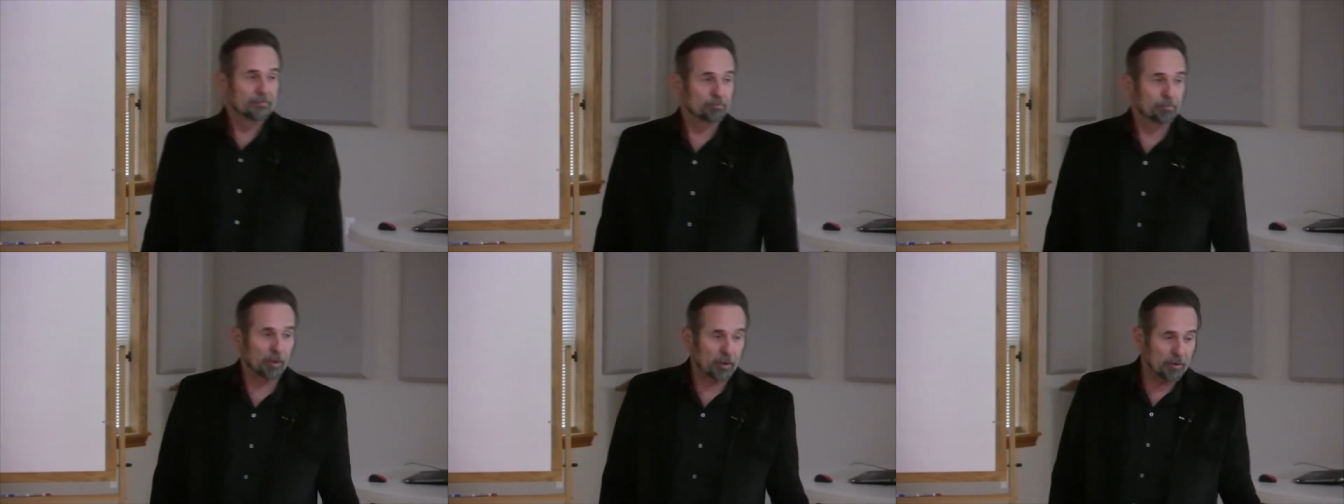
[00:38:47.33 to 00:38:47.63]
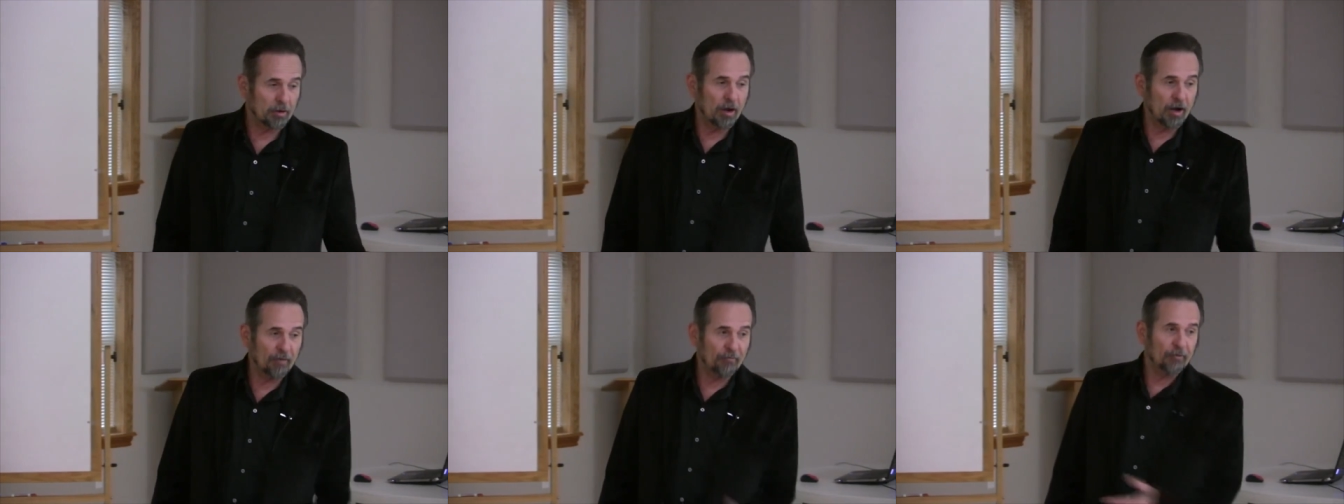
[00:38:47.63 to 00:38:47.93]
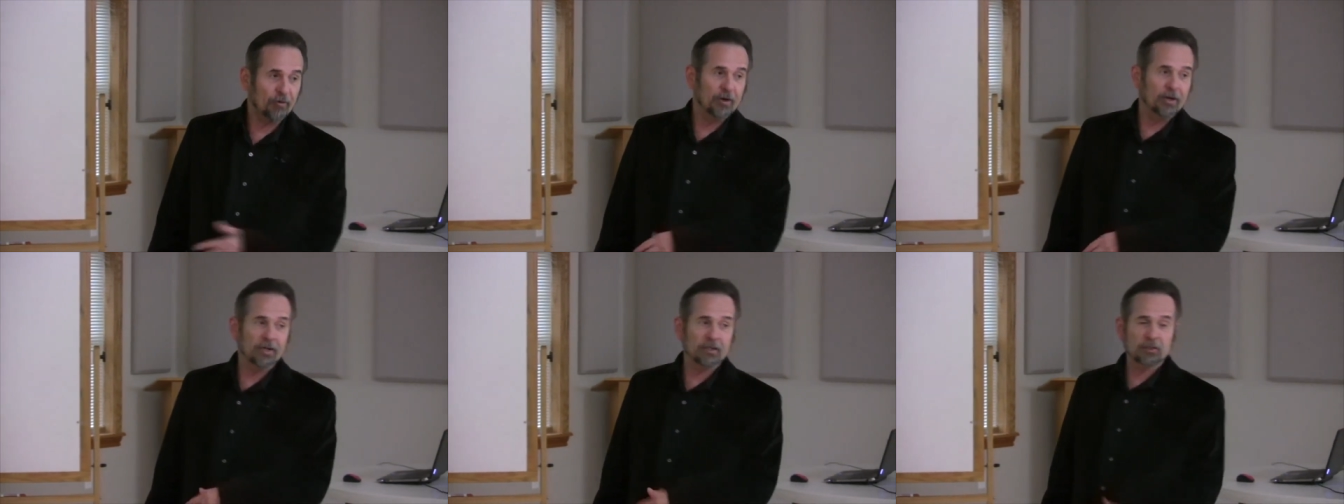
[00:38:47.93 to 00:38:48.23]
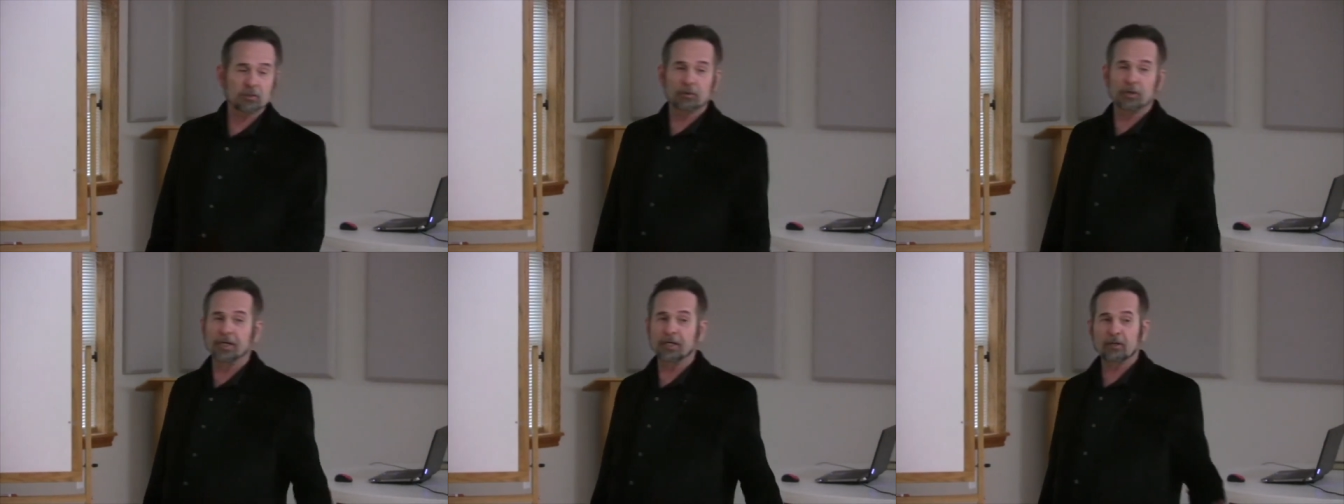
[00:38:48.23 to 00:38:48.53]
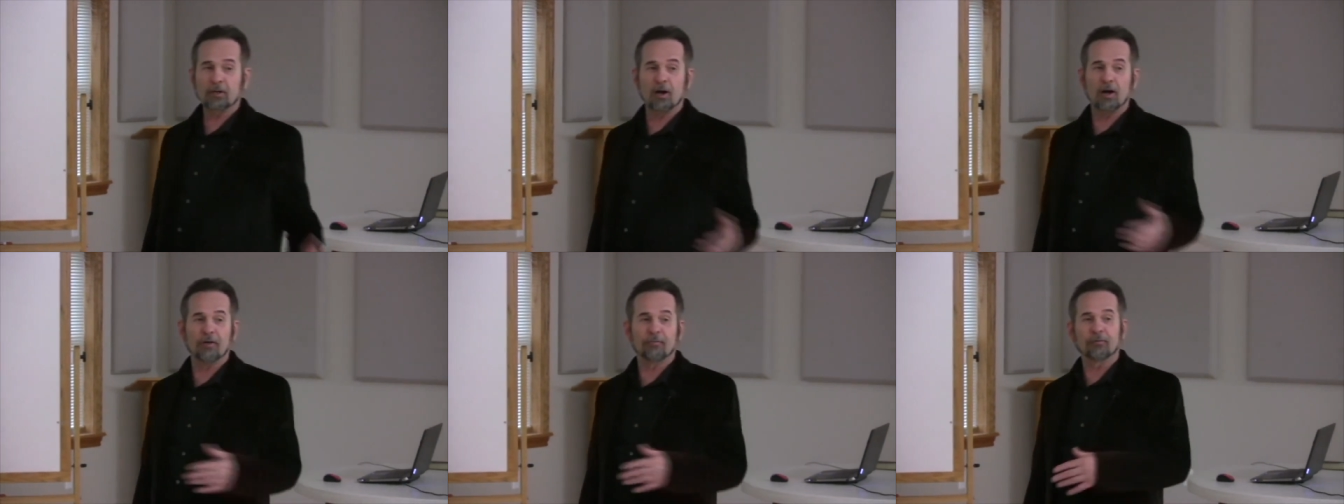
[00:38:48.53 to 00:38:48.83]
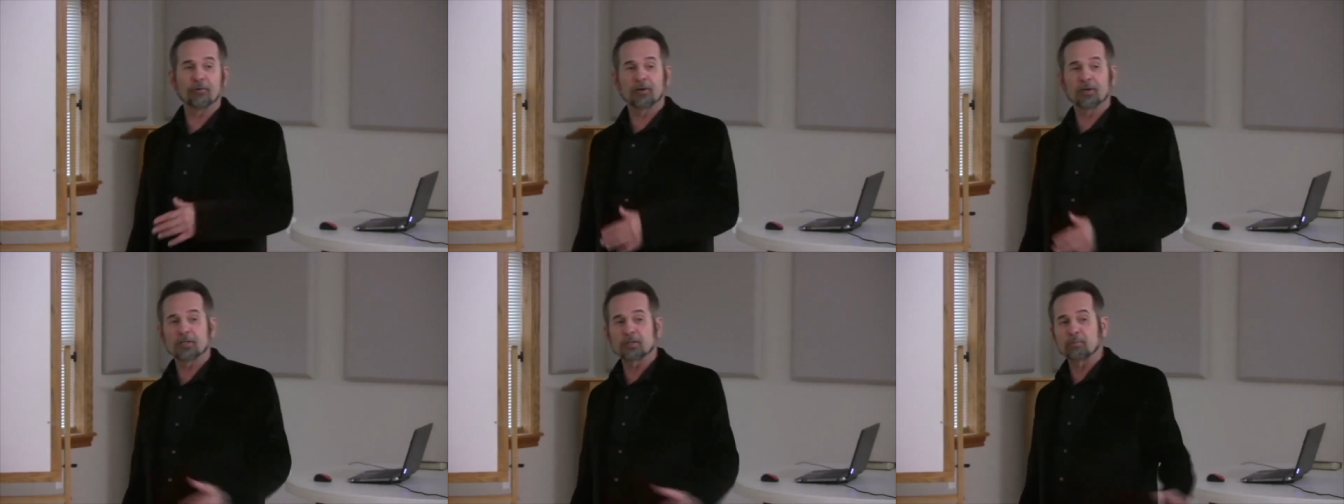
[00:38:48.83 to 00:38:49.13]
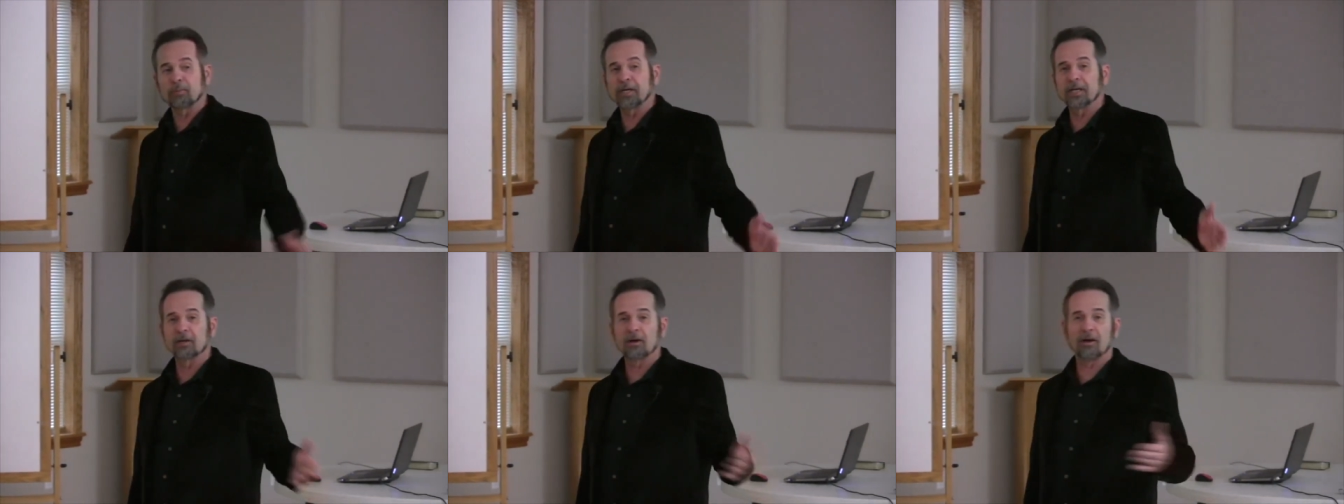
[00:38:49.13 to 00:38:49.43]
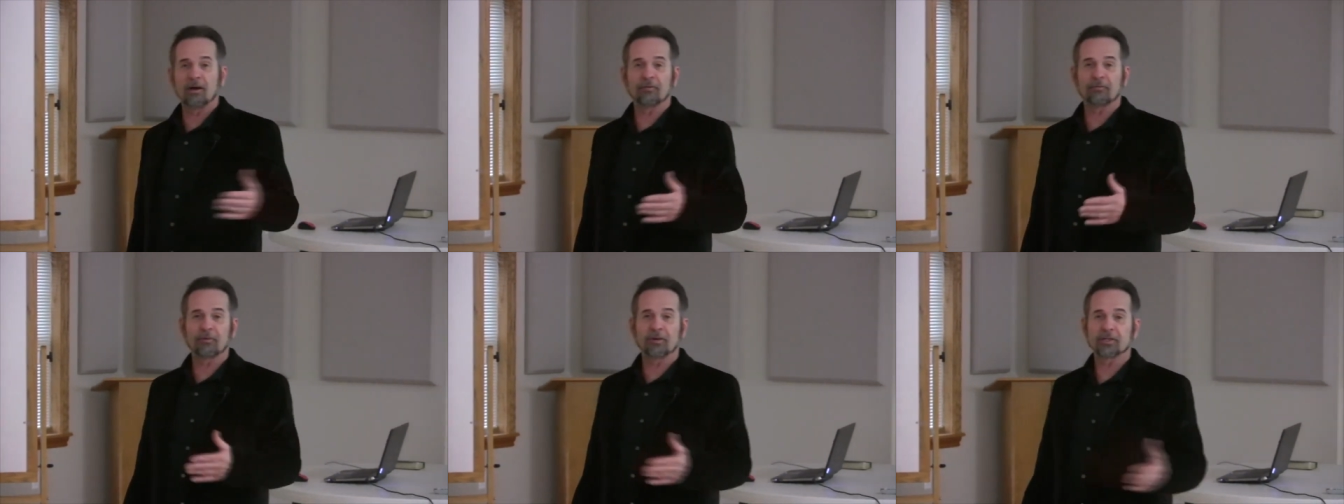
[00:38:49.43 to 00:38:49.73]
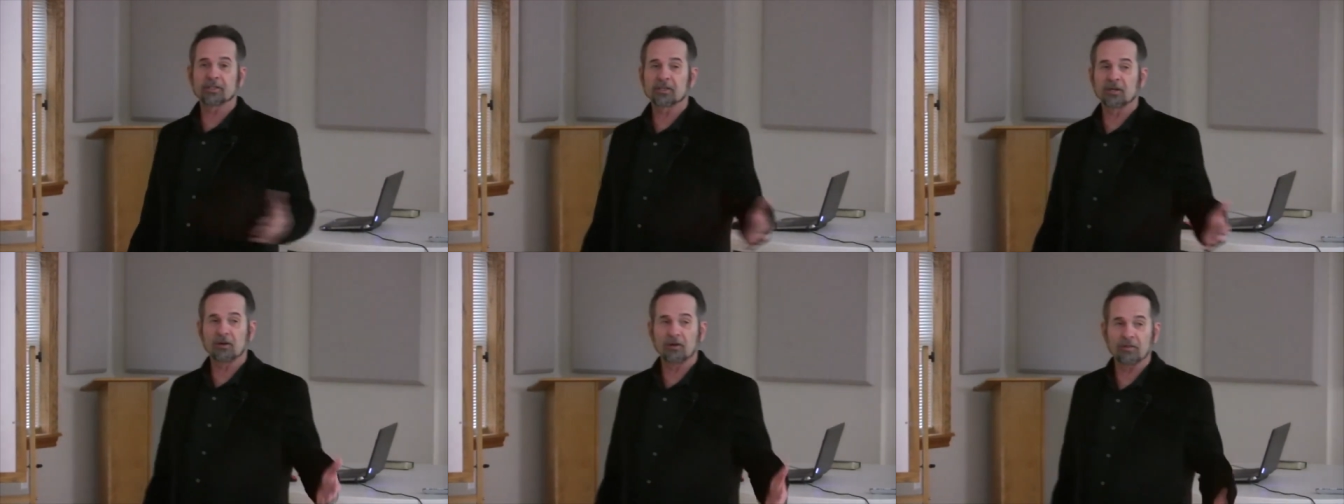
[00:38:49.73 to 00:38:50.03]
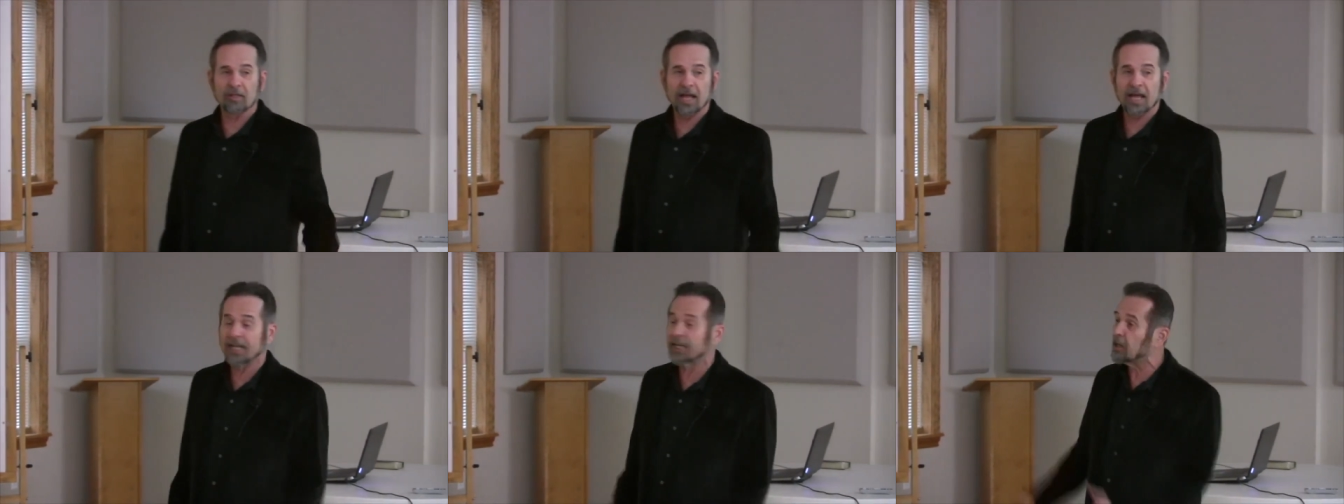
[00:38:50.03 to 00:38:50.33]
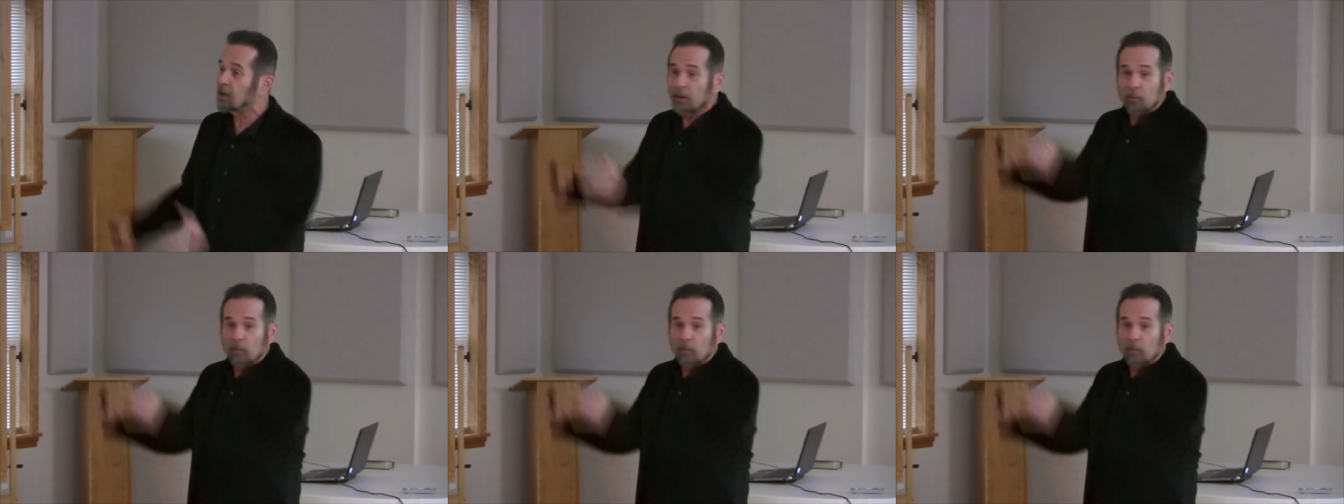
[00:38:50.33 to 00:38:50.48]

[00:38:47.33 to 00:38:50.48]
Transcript: Burnt offerings, drink offerings, meat offerings, and all that.